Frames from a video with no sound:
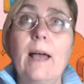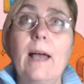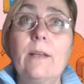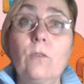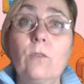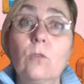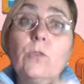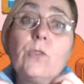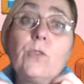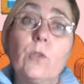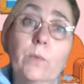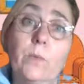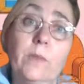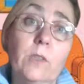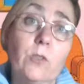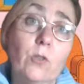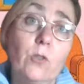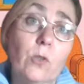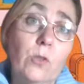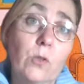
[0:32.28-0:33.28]
and also in
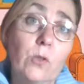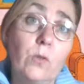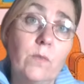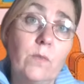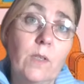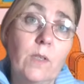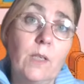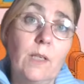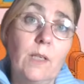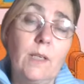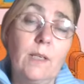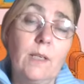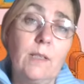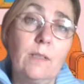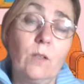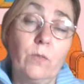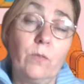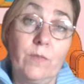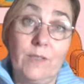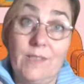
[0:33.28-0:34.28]
the choice of the
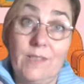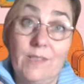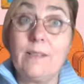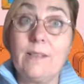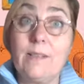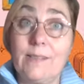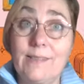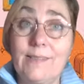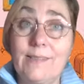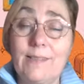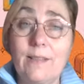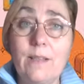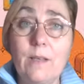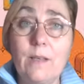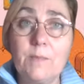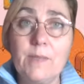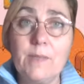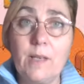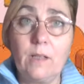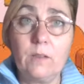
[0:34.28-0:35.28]
tasks
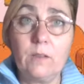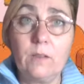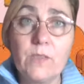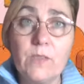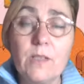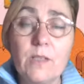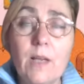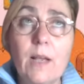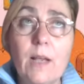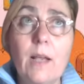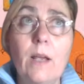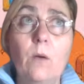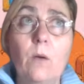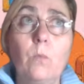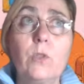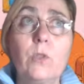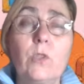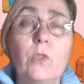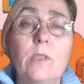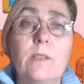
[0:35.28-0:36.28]
themselves.
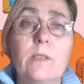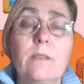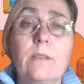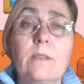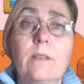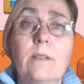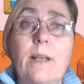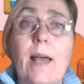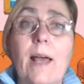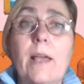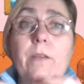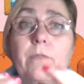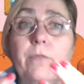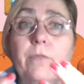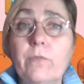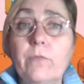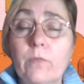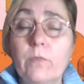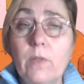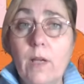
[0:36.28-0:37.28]
What is
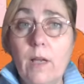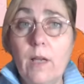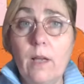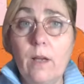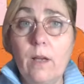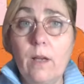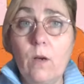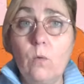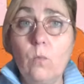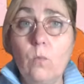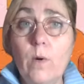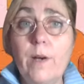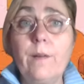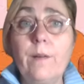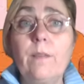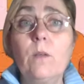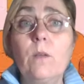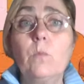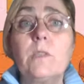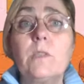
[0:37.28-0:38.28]
life
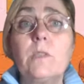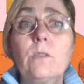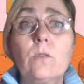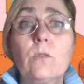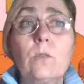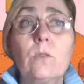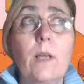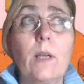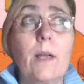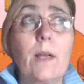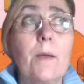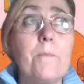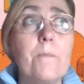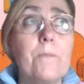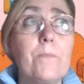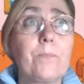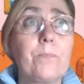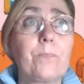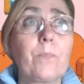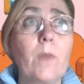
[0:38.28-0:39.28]
worthy? What is
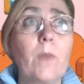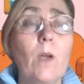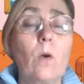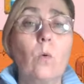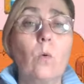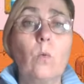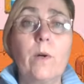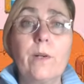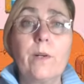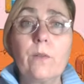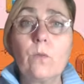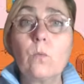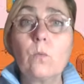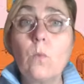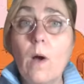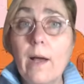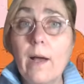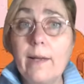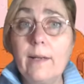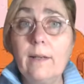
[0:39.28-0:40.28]

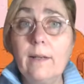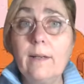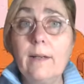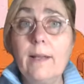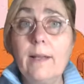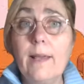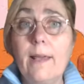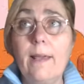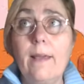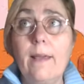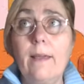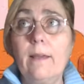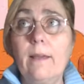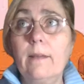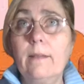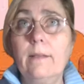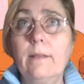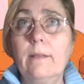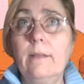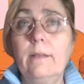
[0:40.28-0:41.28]
worthwhile
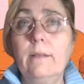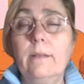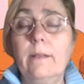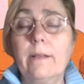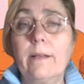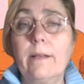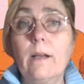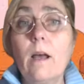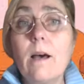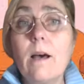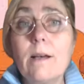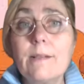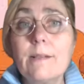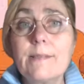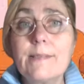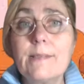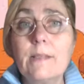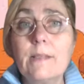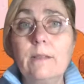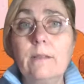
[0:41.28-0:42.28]
in a
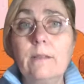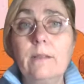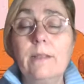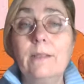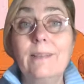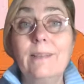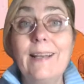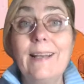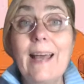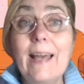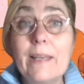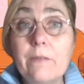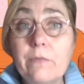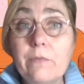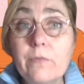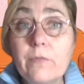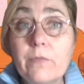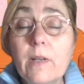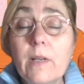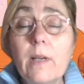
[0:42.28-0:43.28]
class, in
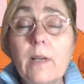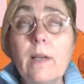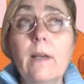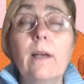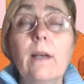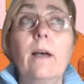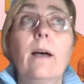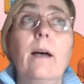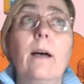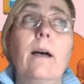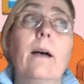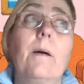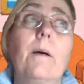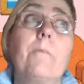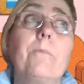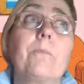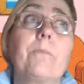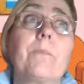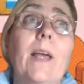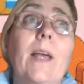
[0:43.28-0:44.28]
life?
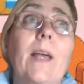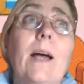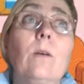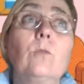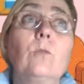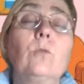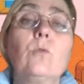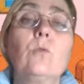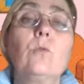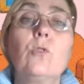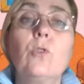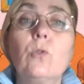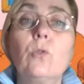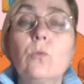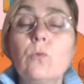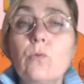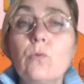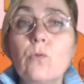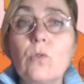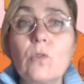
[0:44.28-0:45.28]
How to
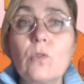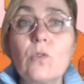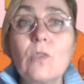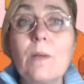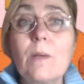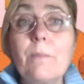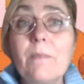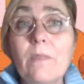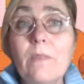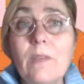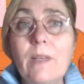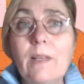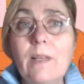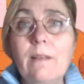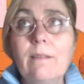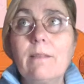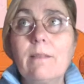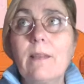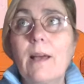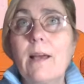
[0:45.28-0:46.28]
choose
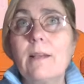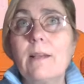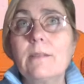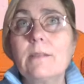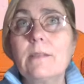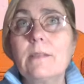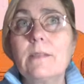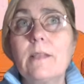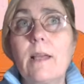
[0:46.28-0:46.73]
something that